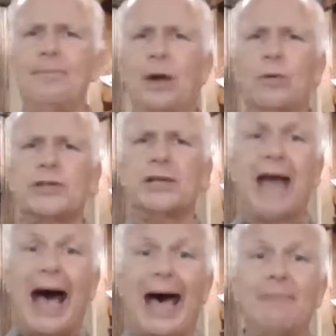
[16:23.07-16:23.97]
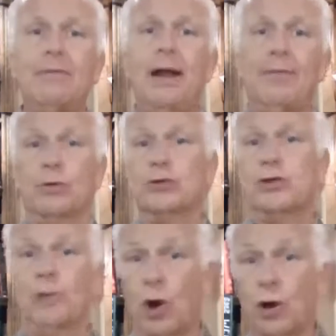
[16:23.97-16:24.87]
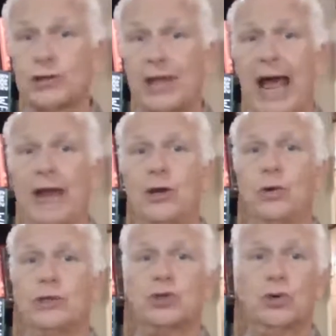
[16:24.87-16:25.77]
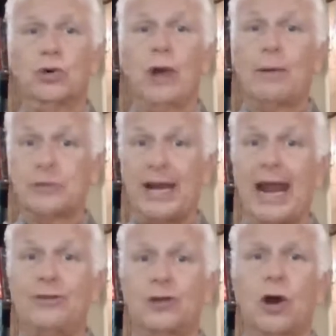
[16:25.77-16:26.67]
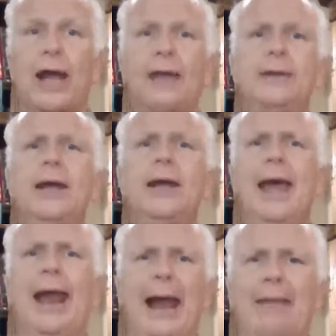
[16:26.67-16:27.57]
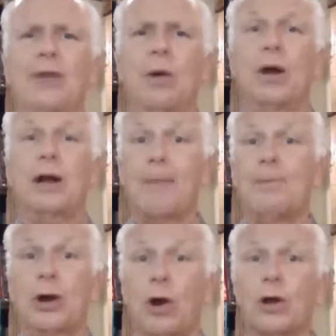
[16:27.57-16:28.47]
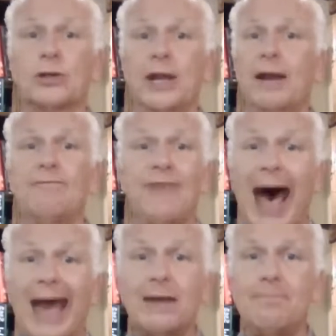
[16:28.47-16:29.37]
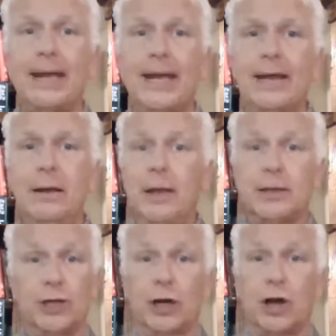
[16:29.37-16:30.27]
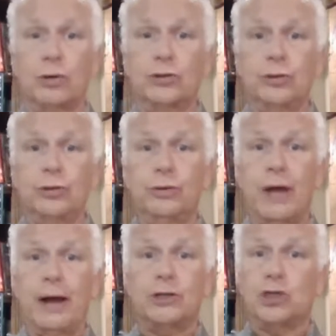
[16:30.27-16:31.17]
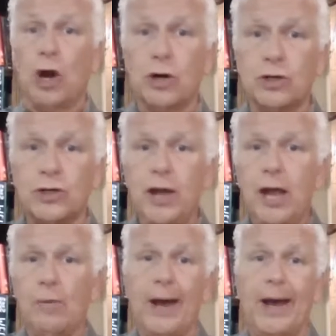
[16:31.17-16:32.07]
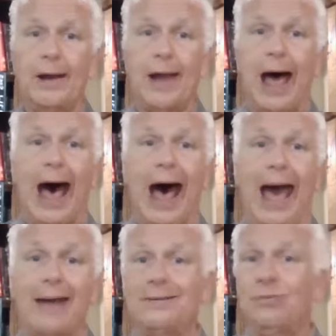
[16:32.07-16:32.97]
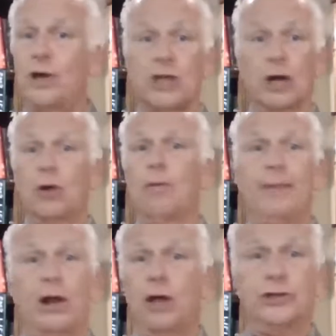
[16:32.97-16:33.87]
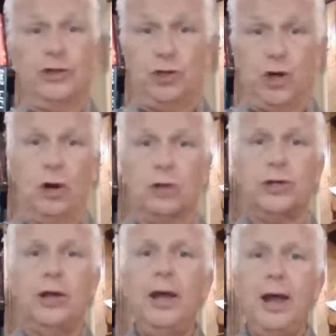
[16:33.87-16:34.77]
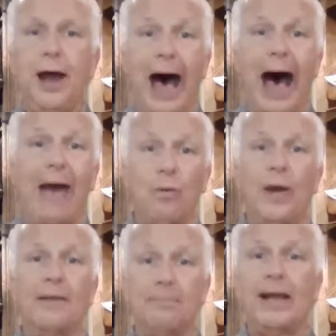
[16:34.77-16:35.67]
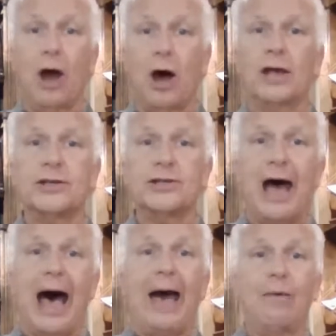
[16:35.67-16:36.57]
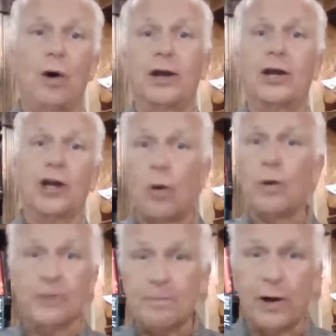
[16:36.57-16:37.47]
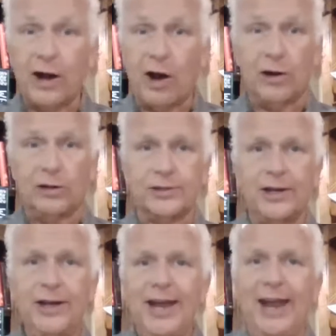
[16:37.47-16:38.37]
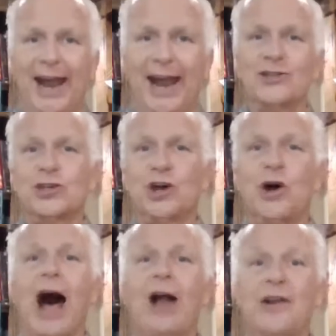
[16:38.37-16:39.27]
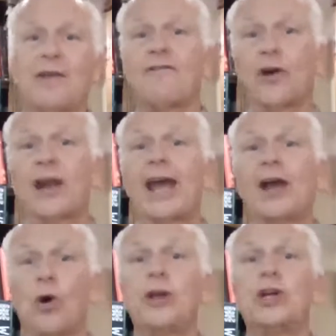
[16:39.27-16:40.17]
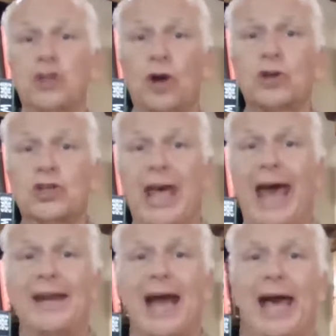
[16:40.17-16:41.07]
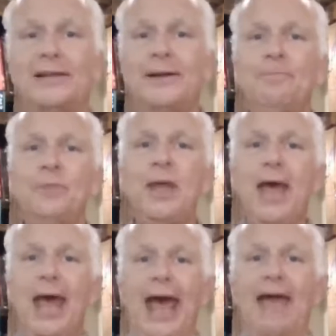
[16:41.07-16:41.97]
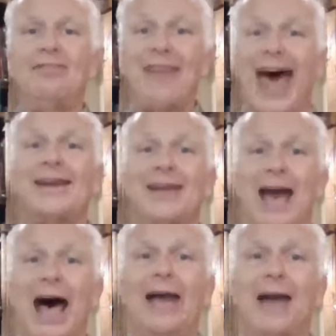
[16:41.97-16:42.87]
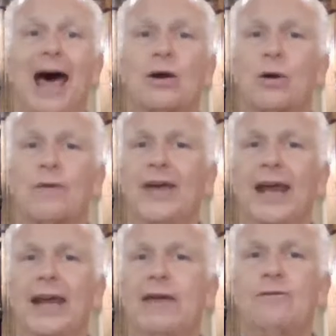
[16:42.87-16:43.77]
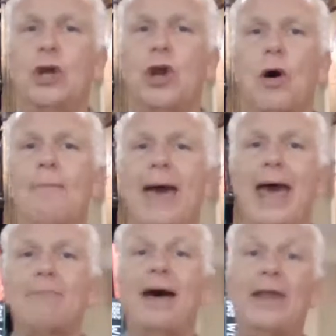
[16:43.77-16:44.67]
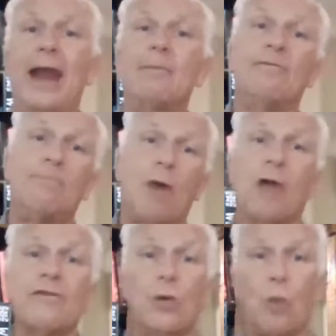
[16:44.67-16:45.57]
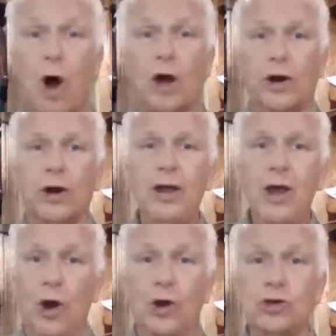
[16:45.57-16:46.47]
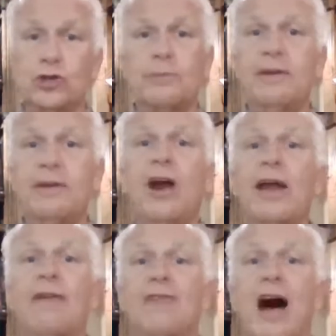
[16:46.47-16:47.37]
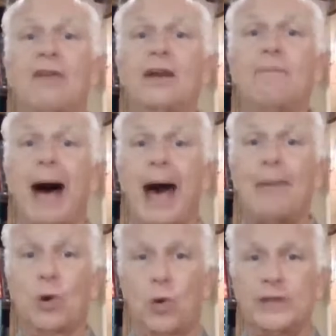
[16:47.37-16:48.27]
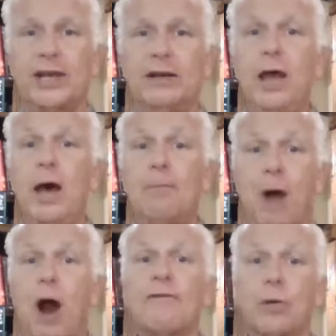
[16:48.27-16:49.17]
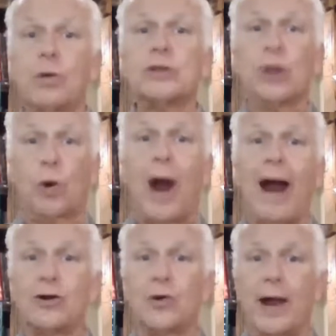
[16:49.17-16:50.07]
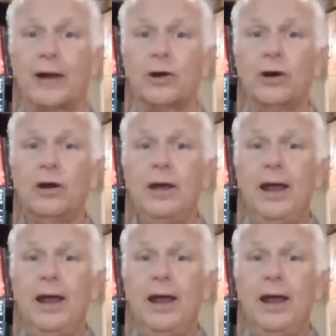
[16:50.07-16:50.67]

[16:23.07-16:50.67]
there was a time, there were some girls that I knew in school. I was in 8th grade, and there were a couple of girls that invited me to go to church. Well, I wasn't going because of the church. I went because I wanted to go with the pretty girls. And so I'll never forget going to church that night. And that night, I don't know if any of you know a man by the name of Marvin Walker, who used to be very involved in Bible quizzing. Marvin was the choir director